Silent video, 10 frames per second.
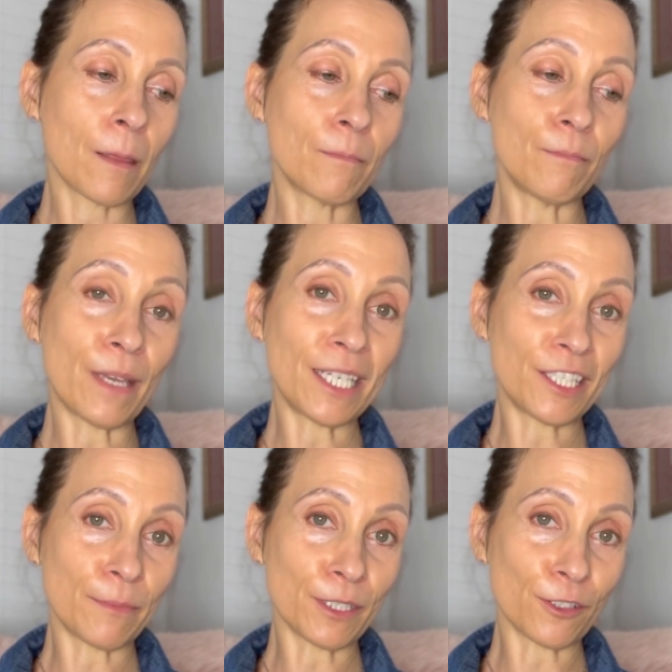Many
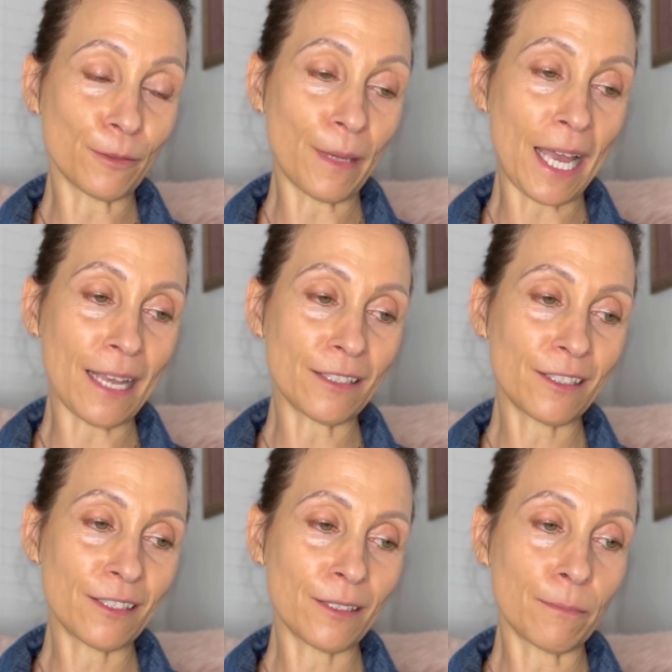spiritual
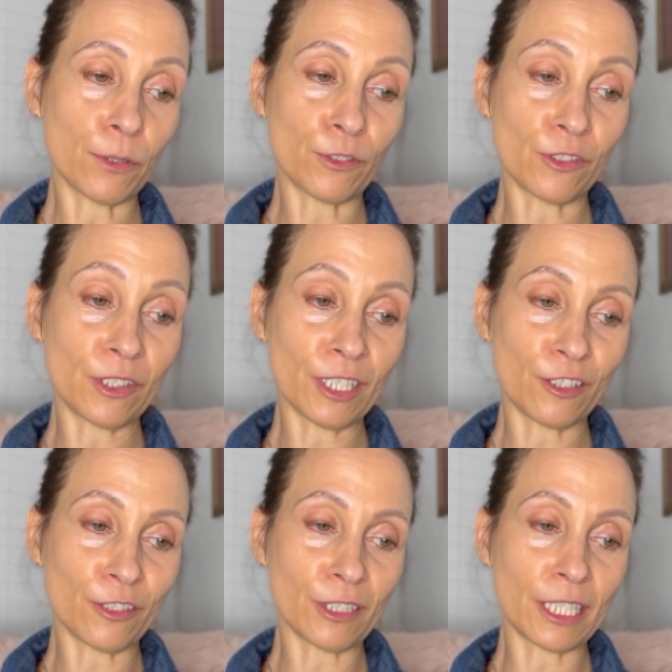paths, both
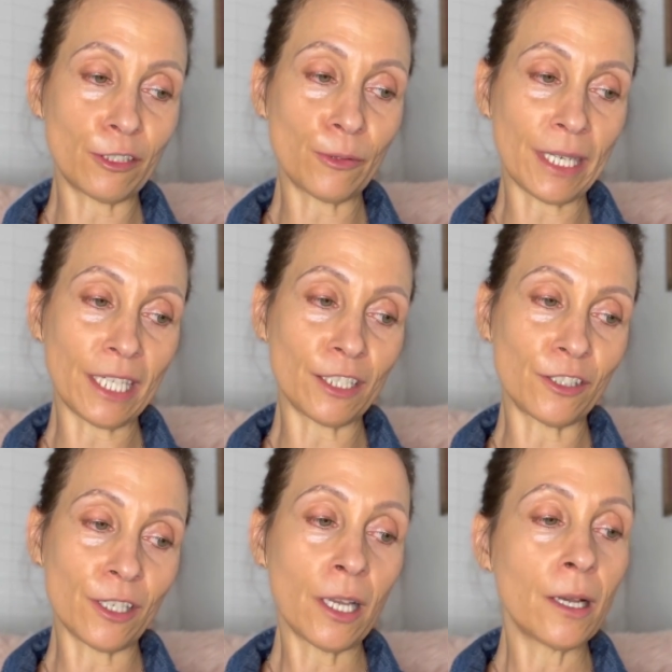traditional and New
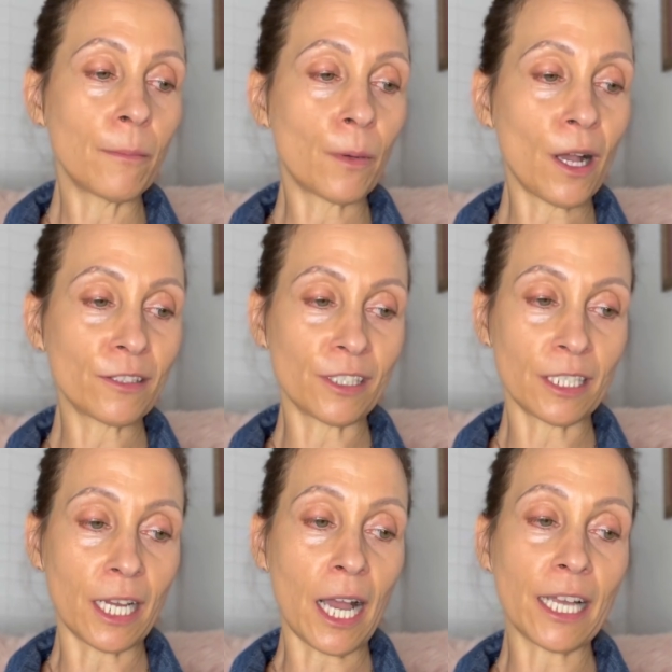Age, posit
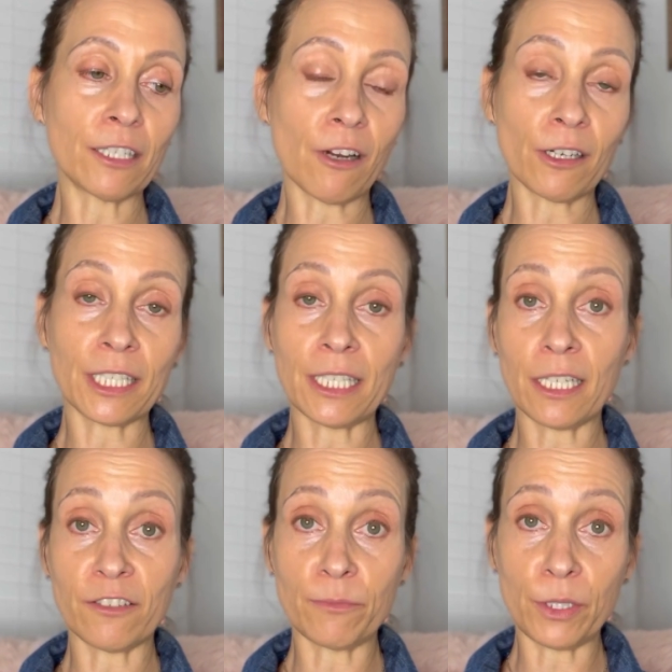a hierarchy
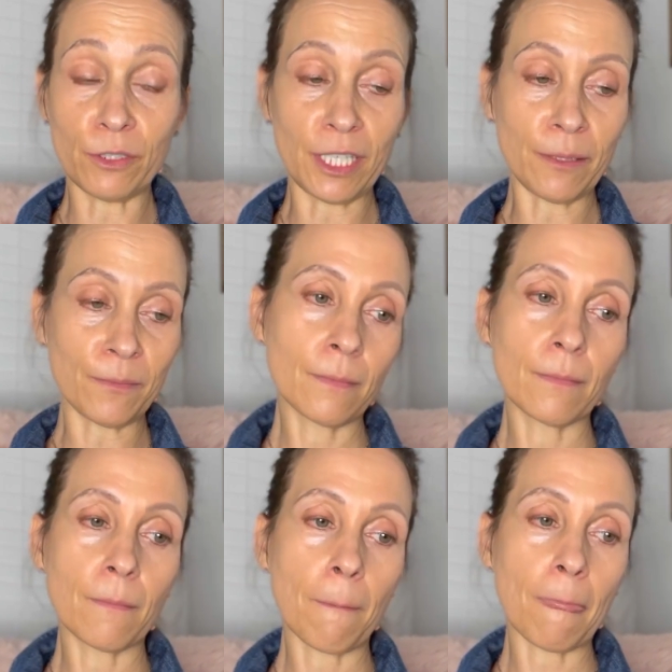of beauty.
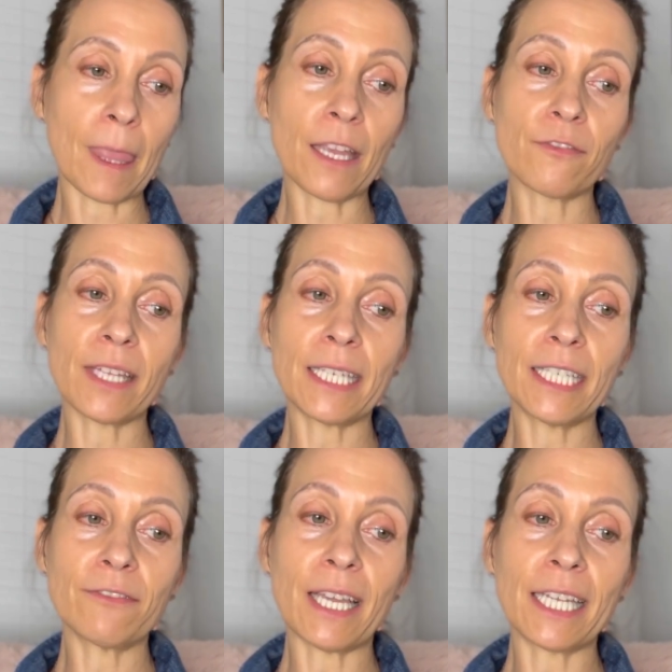If they
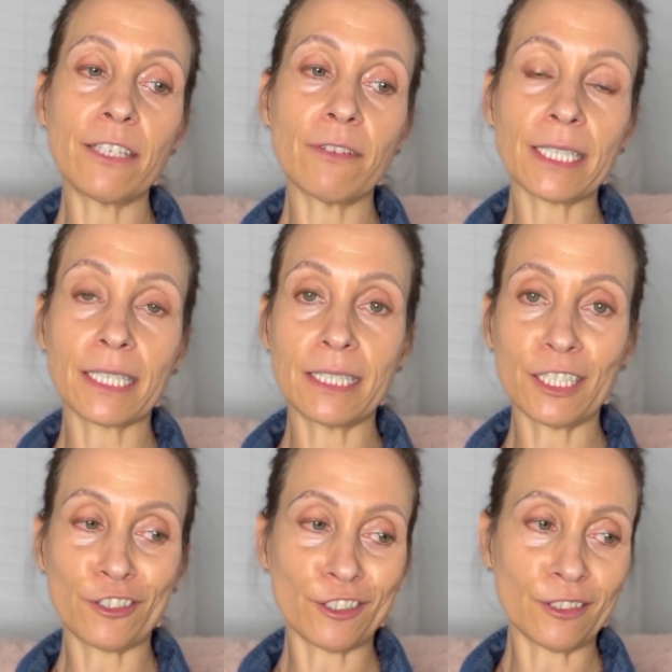give any
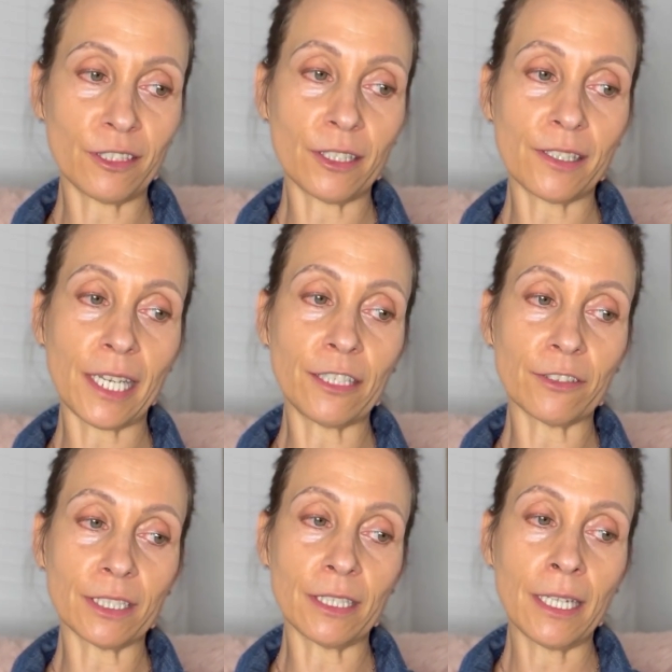recognition to the
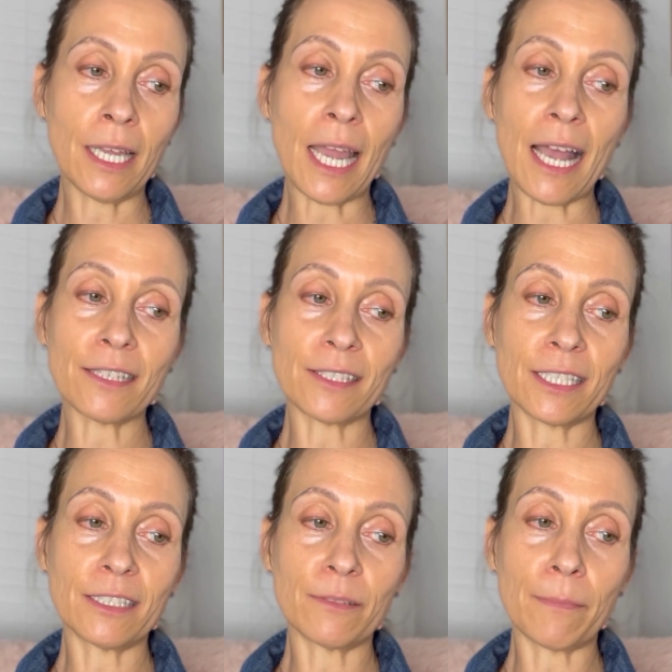sacred as it
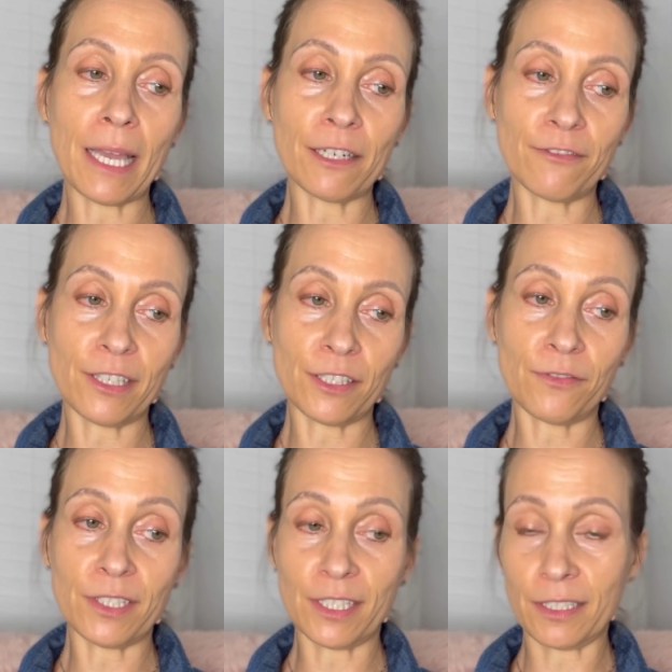is manifest
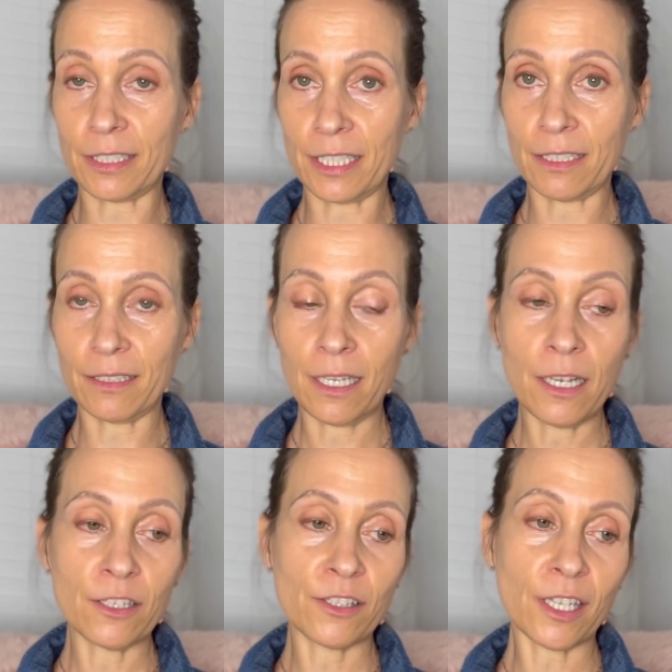physically,
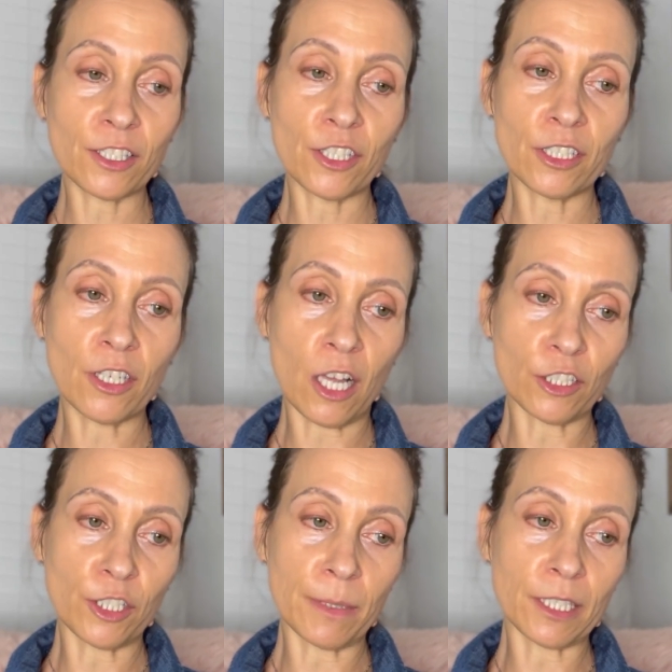such
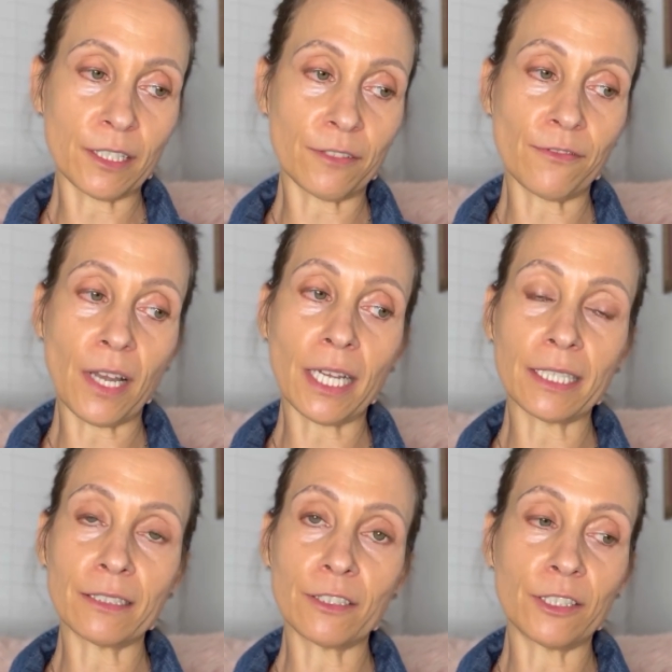acknowledgement is
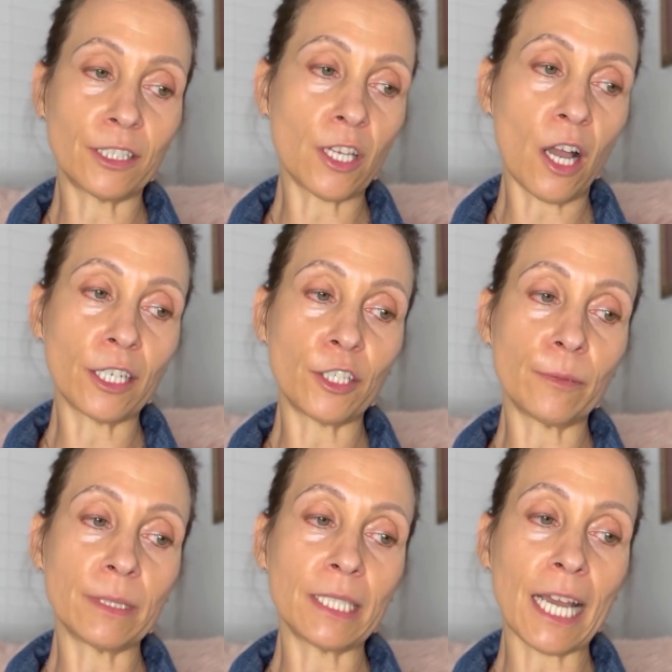confined to the non
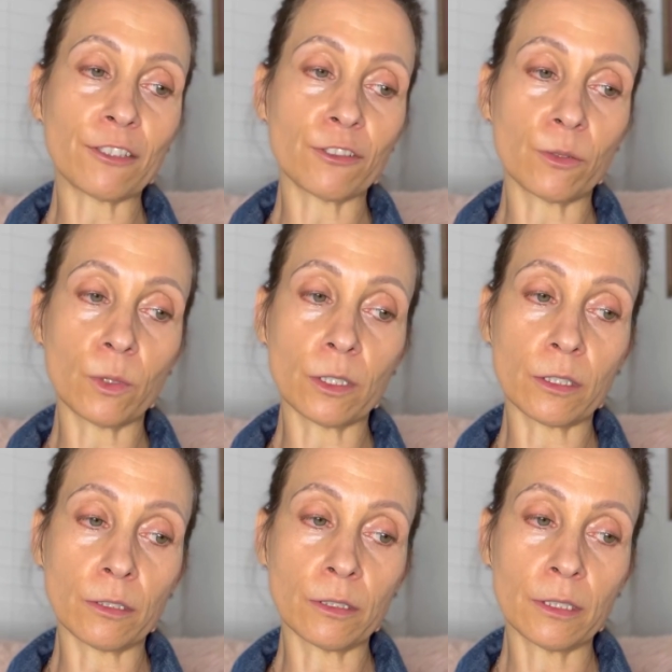human natural
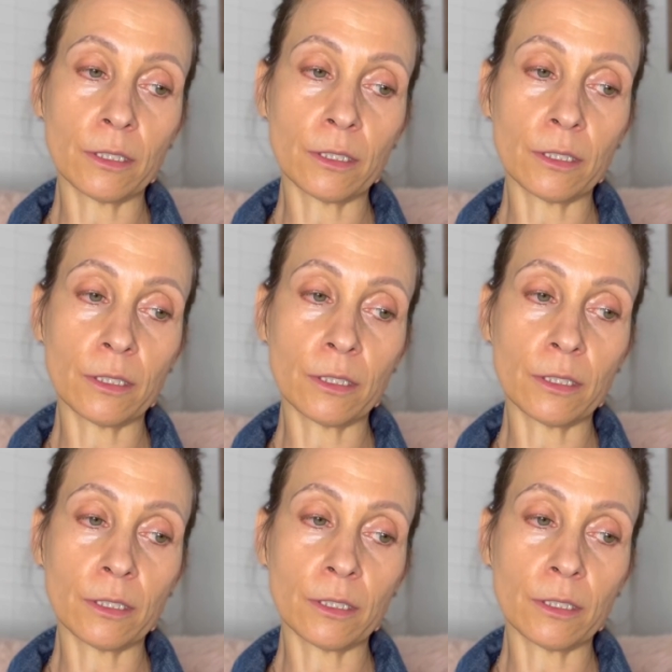world